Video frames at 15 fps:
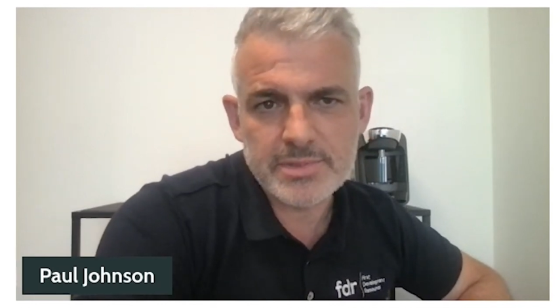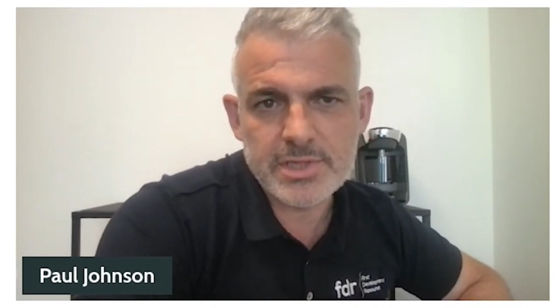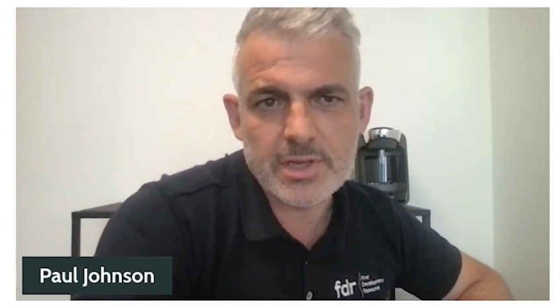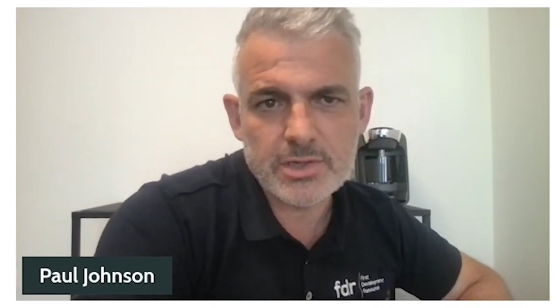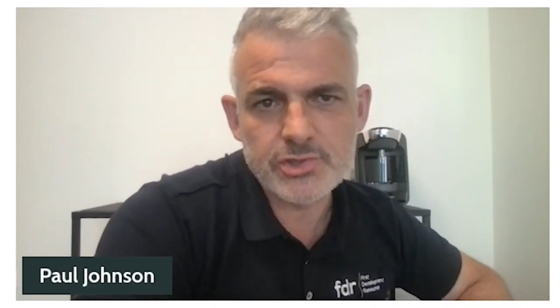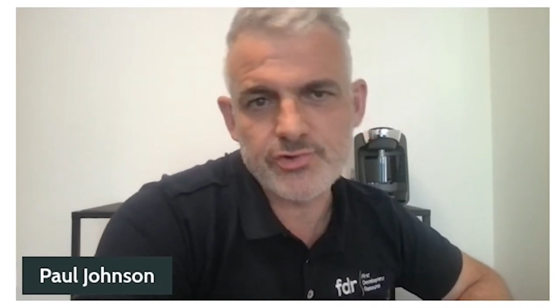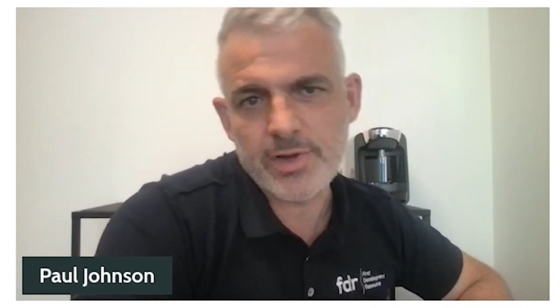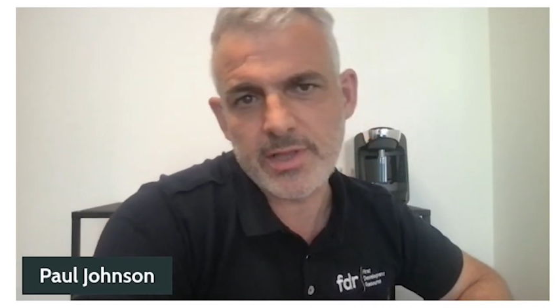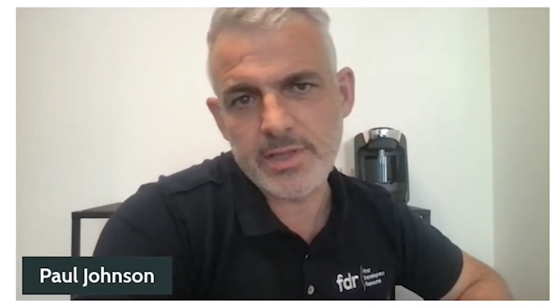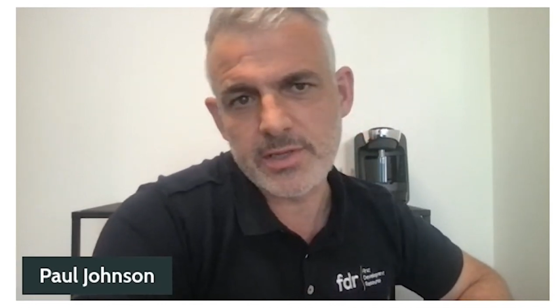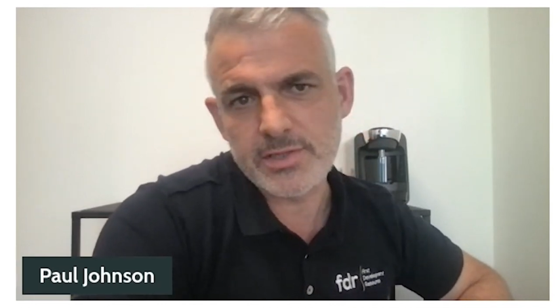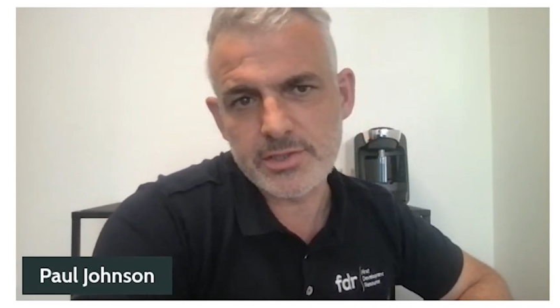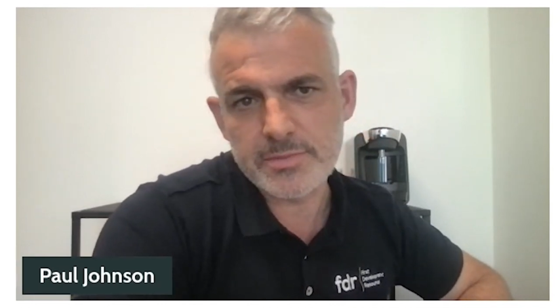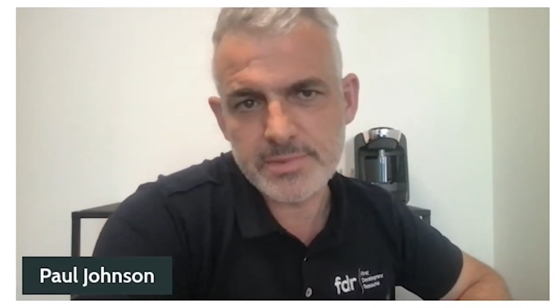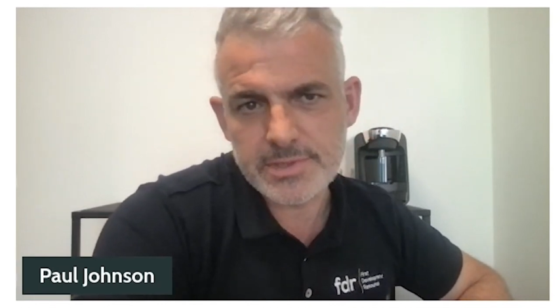the Australian
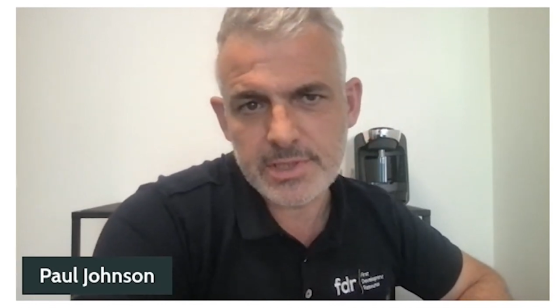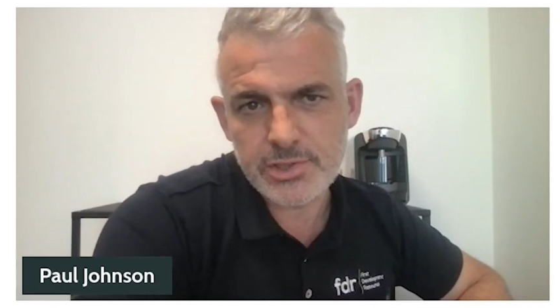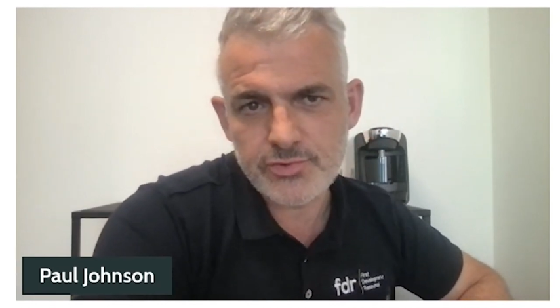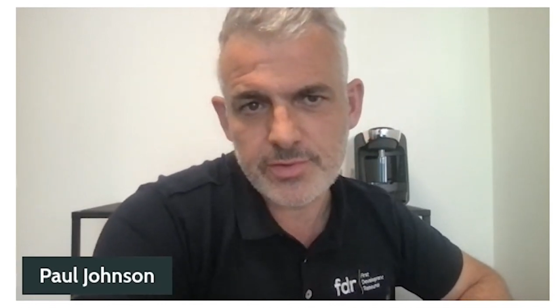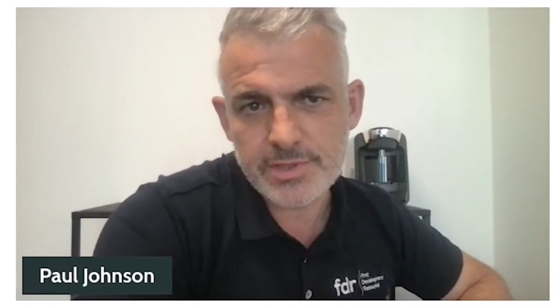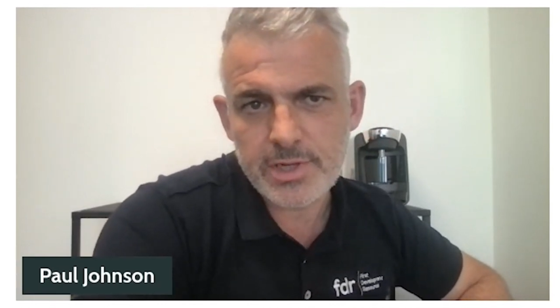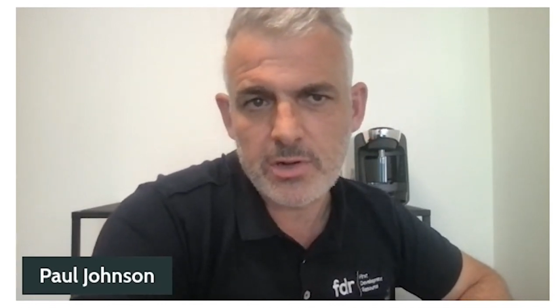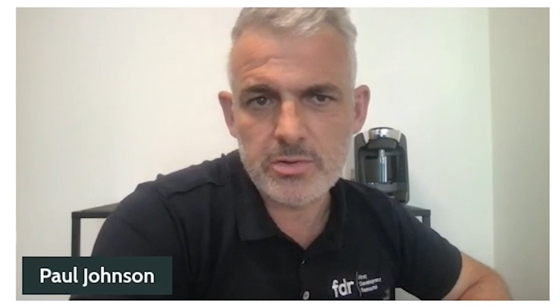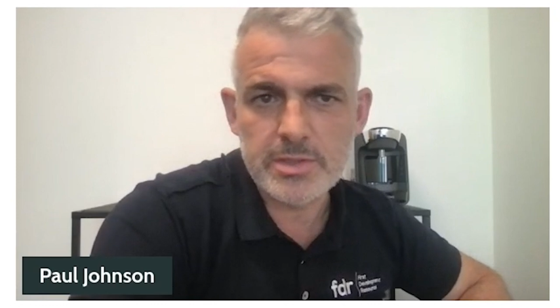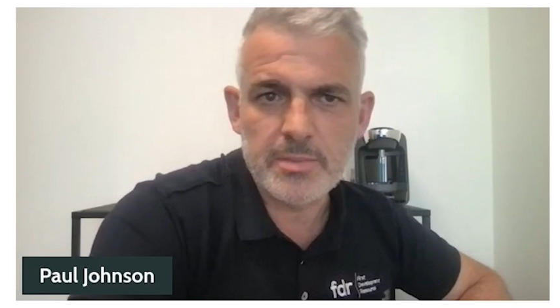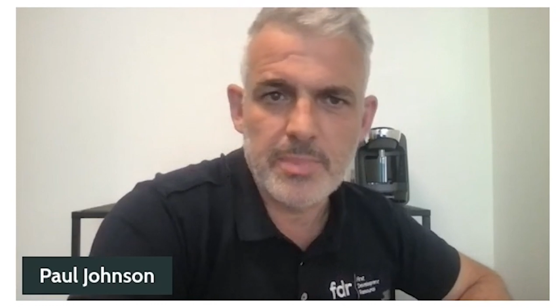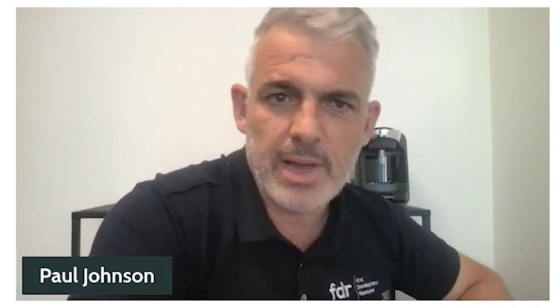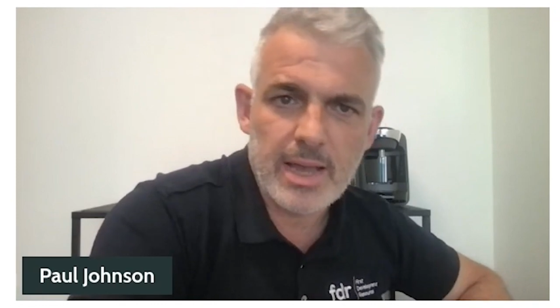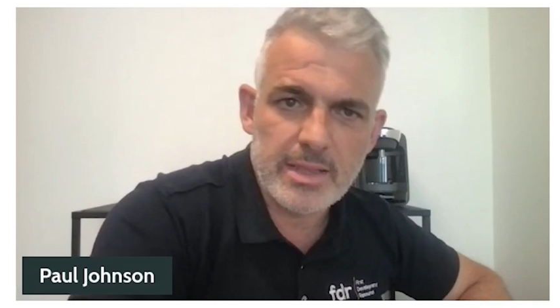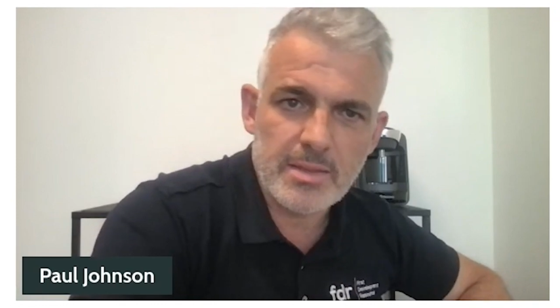subsidiaries holding
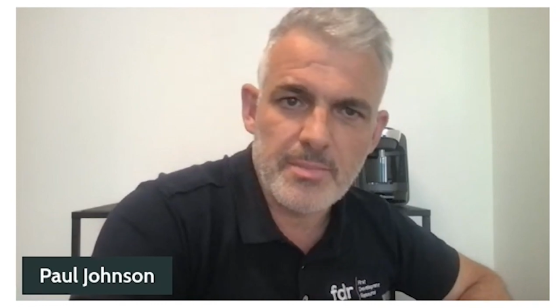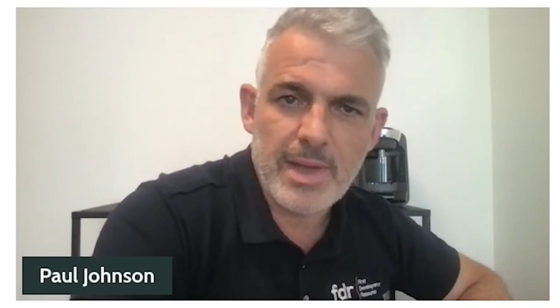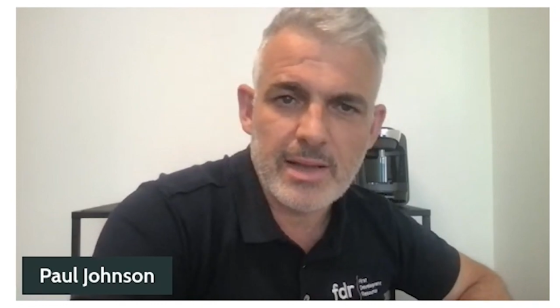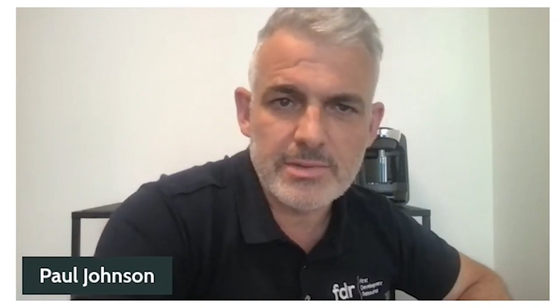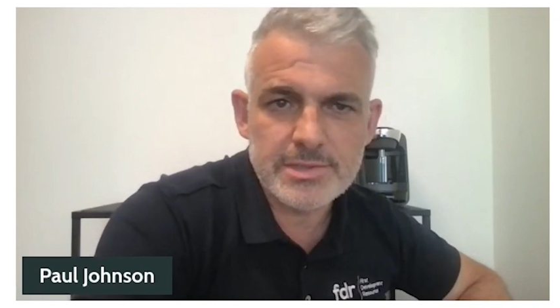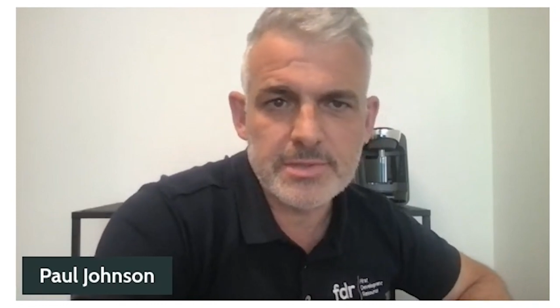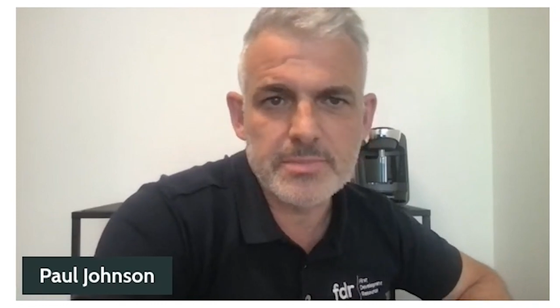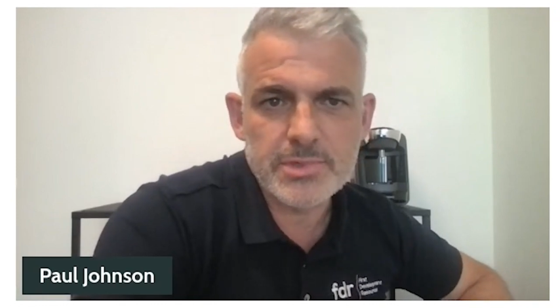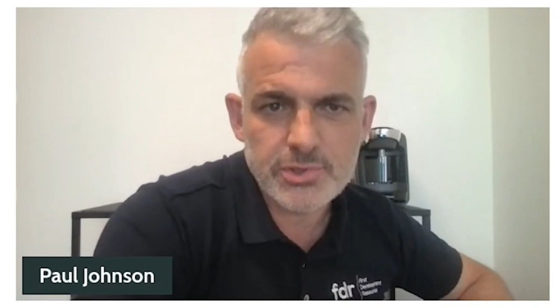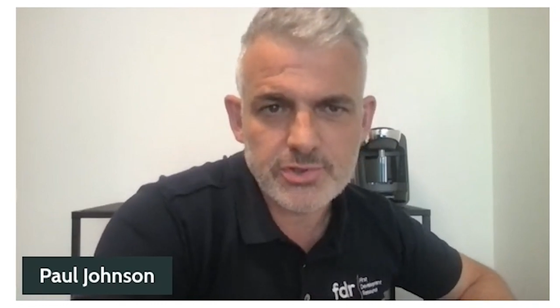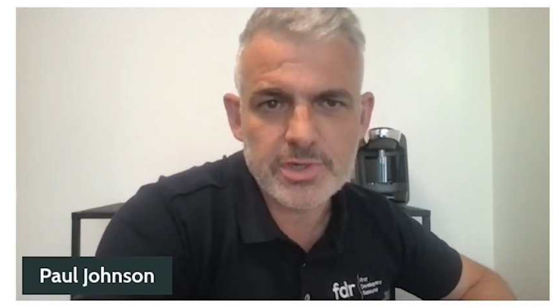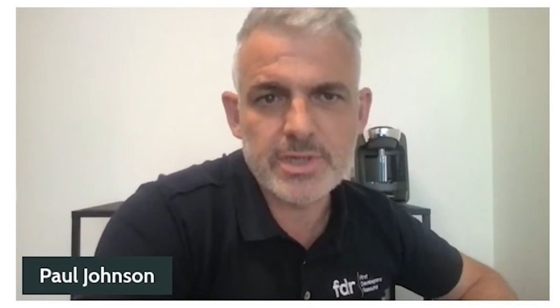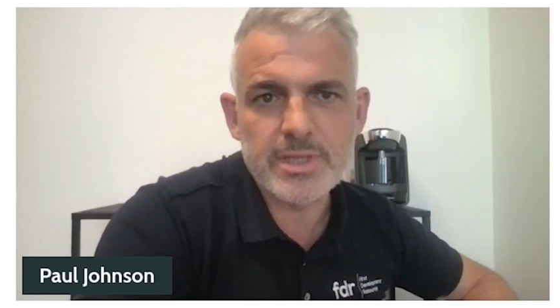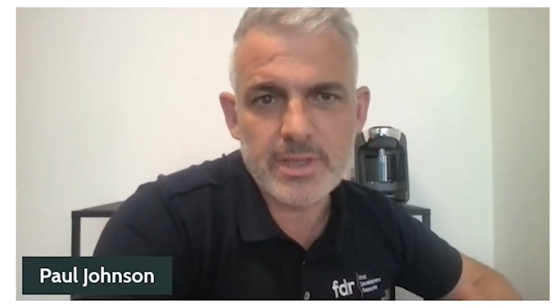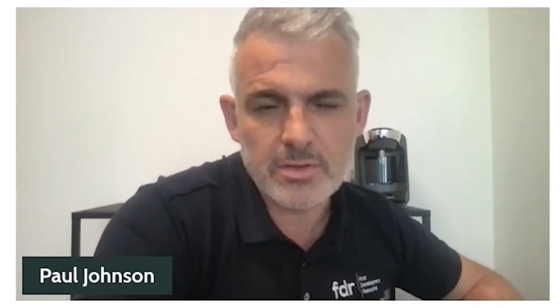Pilot Mountain, which
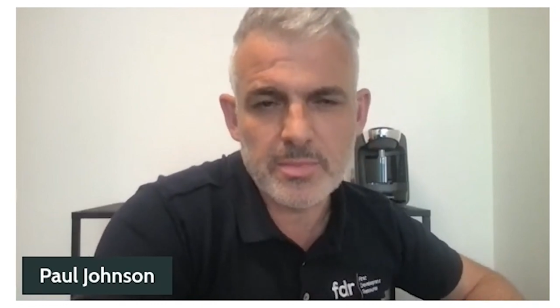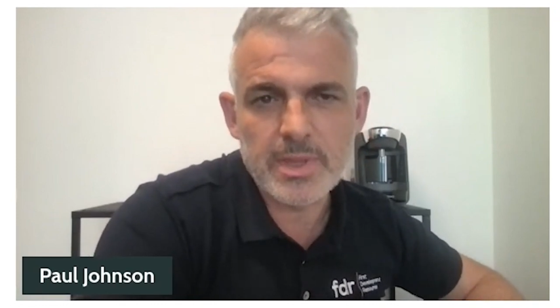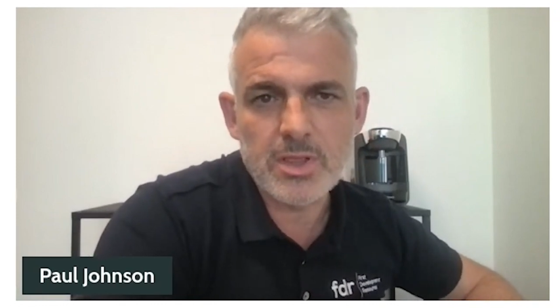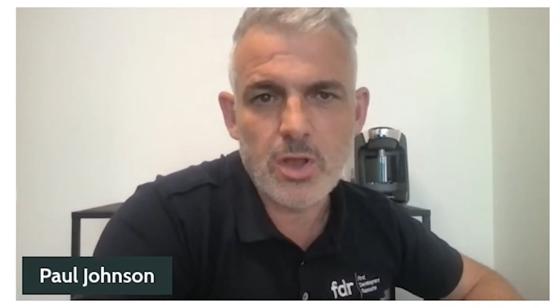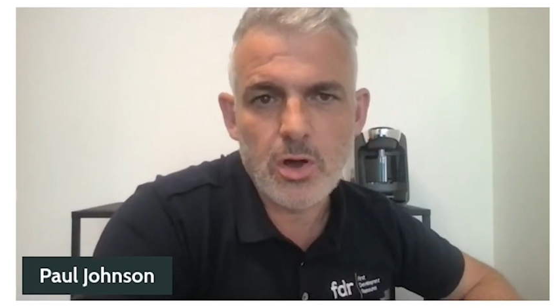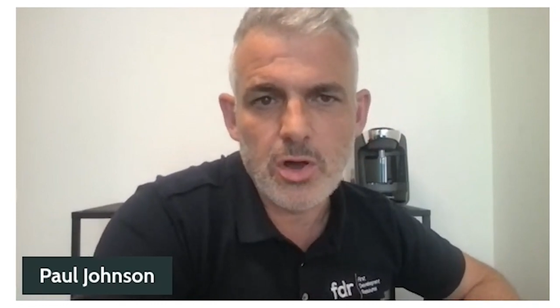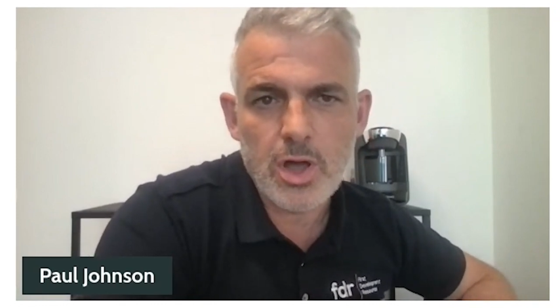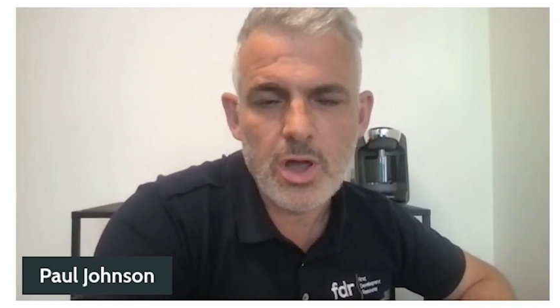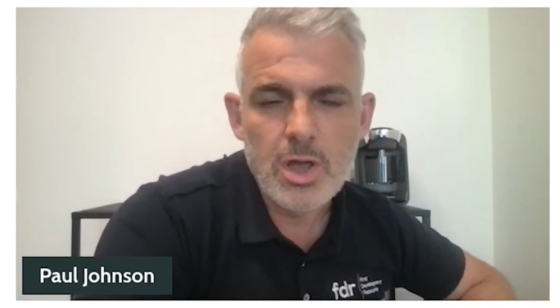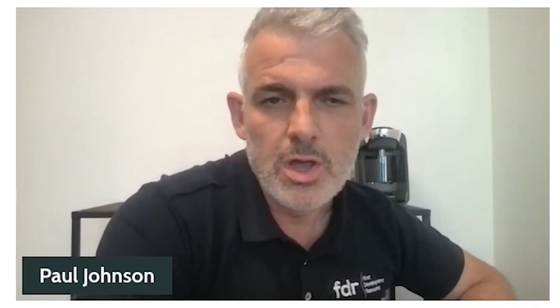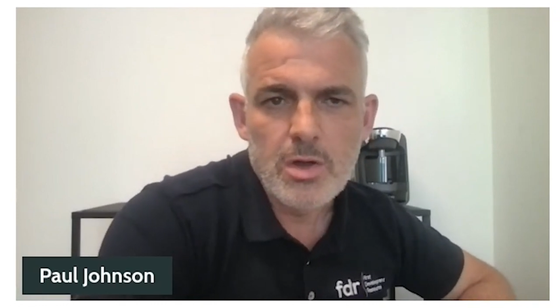took a little bit longer,